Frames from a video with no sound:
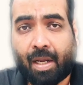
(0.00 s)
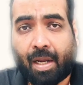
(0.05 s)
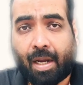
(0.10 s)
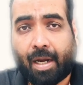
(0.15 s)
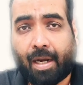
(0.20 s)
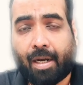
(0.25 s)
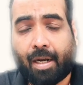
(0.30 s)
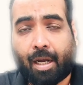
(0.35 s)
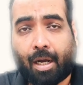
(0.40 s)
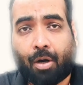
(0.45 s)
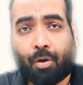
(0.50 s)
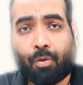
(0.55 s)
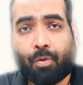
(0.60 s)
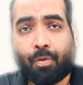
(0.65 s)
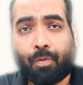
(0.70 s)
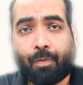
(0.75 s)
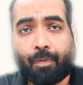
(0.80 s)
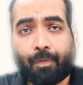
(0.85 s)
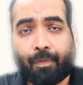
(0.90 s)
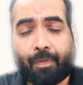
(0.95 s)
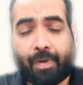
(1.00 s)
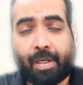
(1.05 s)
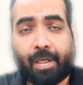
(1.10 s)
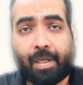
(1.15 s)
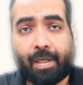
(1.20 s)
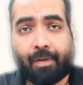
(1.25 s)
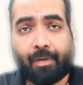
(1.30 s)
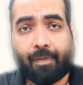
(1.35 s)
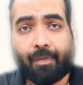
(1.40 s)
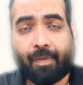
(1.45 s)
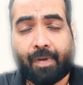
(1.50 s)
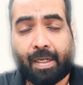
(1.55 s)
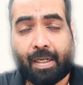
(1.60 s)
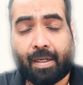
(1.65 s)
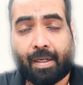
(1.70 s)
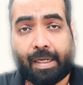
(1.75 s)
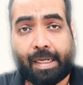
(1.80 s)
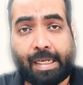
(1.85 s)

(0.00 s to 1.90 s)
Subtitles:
and how we will